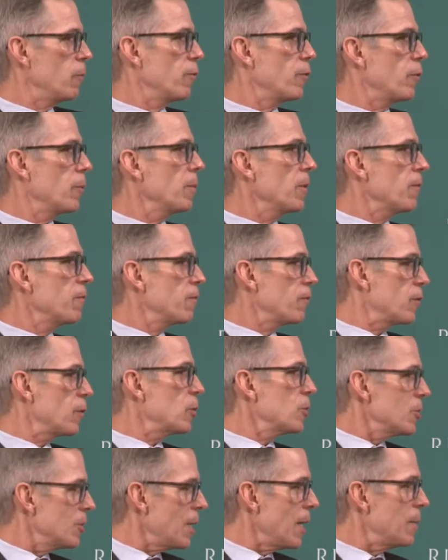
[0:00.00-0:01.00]
From the
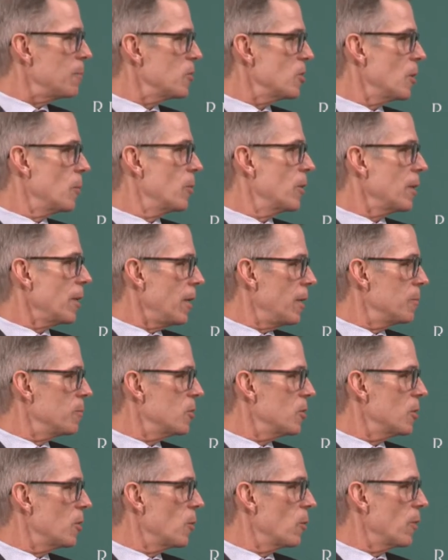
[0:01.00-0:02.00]
first time someone
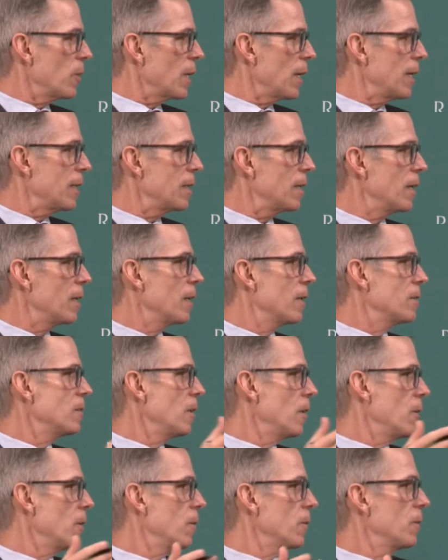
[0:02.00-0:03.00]
comes to you with an idea
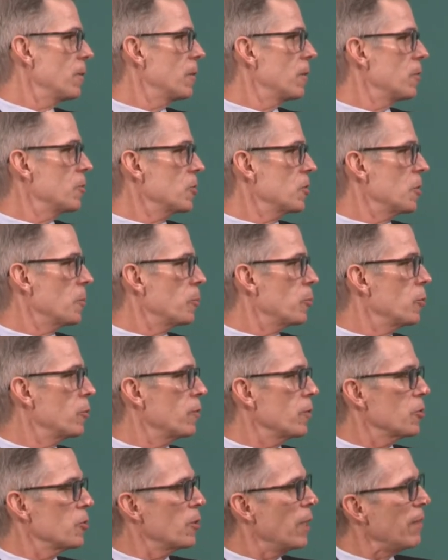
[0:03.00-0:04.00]
until there's an
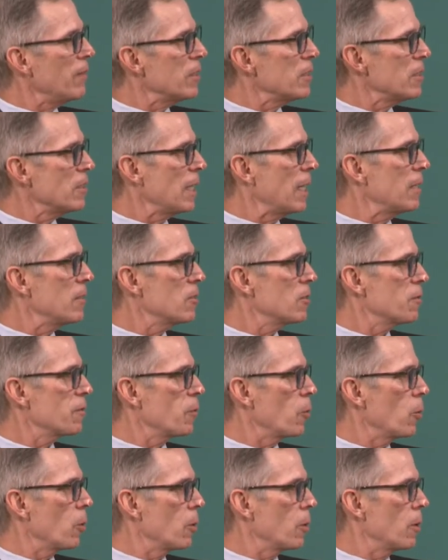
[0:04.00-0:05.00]
approval, do you have a sense
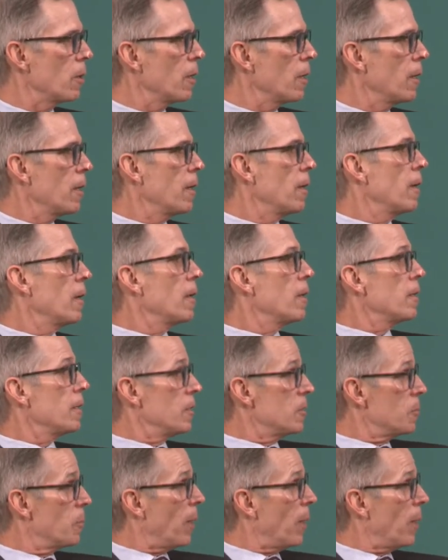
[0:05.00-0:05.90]
for these